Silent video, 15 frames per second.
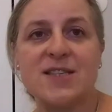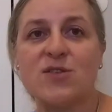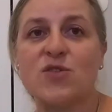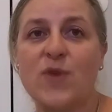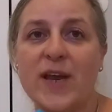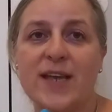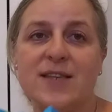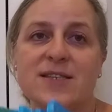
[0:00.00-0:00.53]

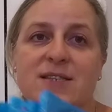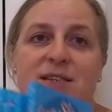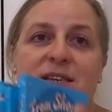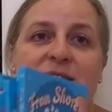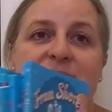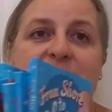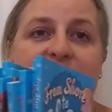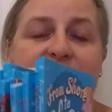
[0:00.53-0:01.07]
great
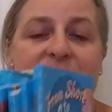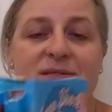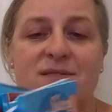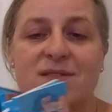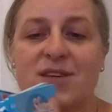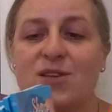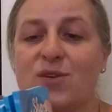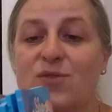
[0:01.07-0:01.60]
because
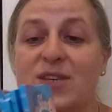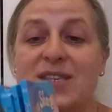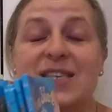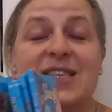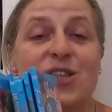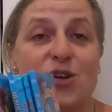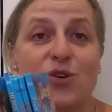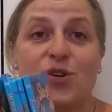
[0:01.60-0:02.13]
this
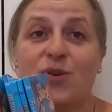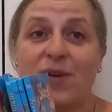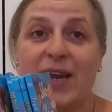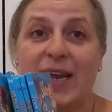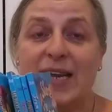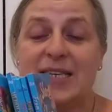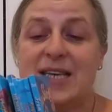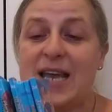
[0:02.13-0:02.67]
is third
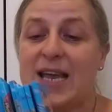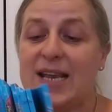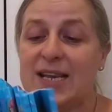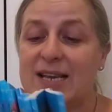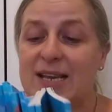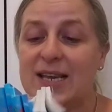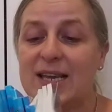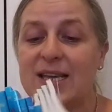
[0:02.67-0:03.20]
grade,
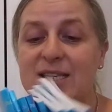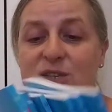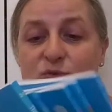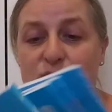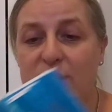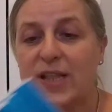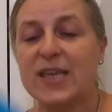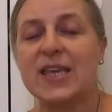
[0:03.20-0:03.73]
and it's
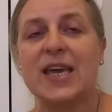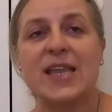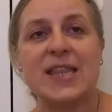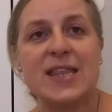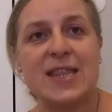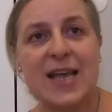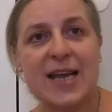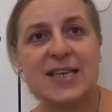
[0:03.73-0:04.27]
really a
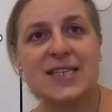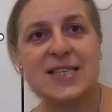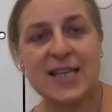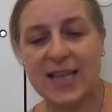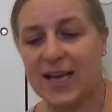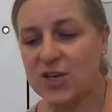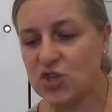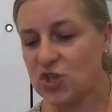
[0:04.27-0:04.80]
nice
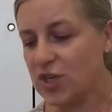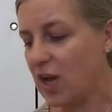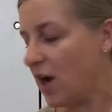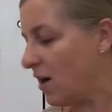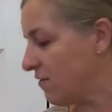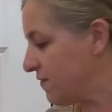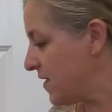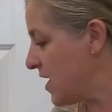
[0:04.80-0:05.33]
selection
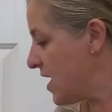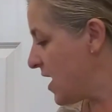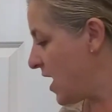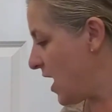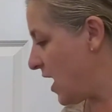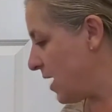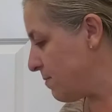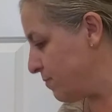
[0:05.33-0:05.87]
of
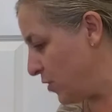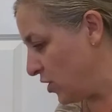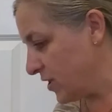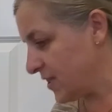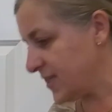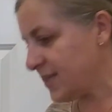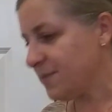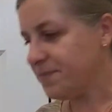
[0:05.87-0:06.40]

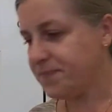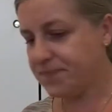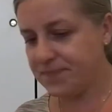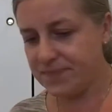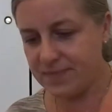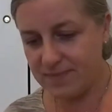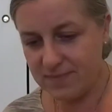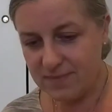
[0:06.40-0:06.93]
books.
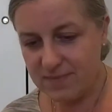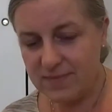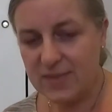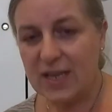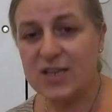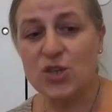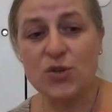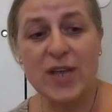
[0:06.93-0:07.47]

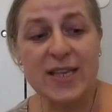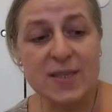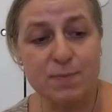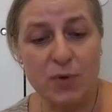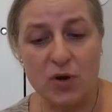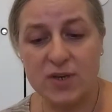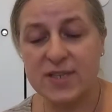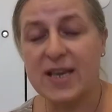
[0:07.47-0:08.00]
So that's
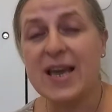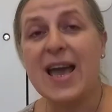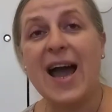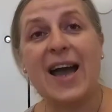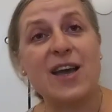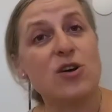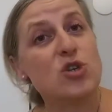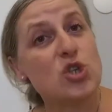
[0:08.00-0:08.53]
books.
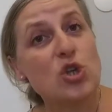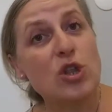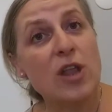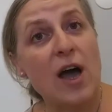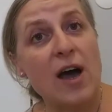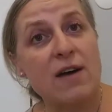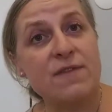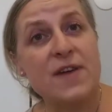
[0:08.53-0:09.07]
I also
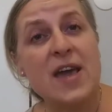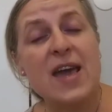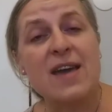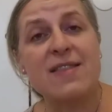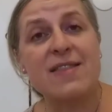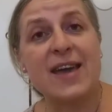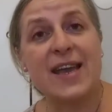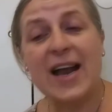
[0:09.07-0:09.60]
love
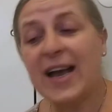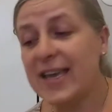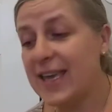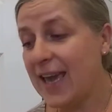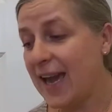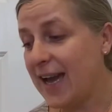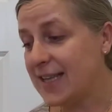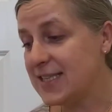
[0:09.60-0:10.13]
that I
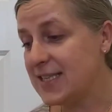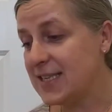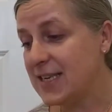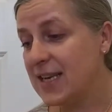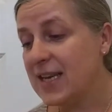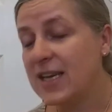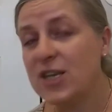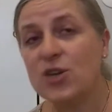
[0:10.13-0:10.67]
get,
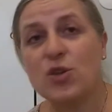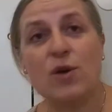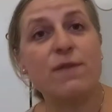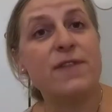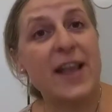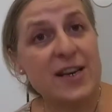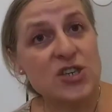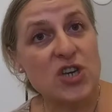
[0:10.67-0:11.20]

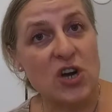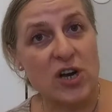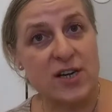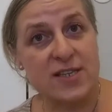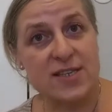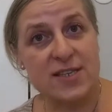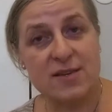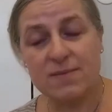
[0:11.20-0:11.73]

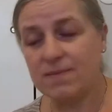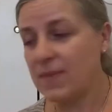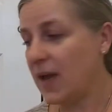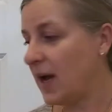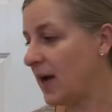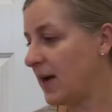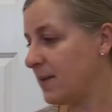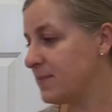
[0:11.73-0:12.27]
flashcards.
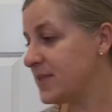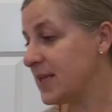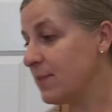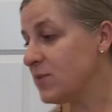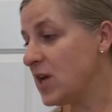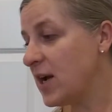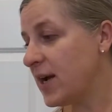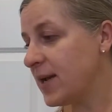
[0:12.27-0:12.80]

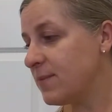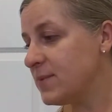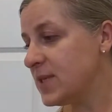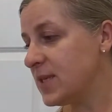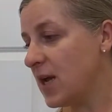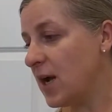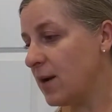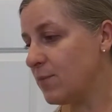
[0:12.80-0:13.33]

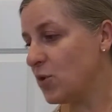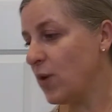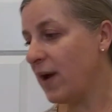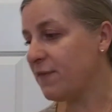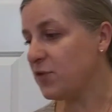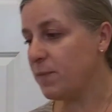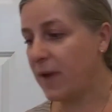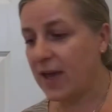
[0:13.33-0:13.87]
Sometimes you
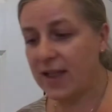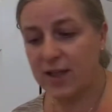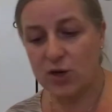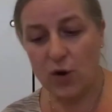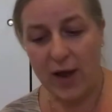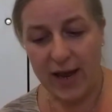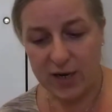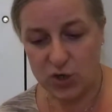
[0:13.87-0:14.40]
have to pay a
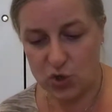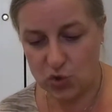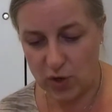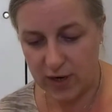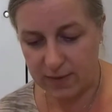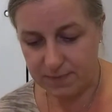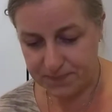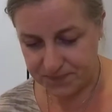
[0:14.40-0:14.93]
little
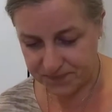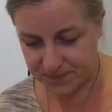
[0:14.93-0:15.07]
extra.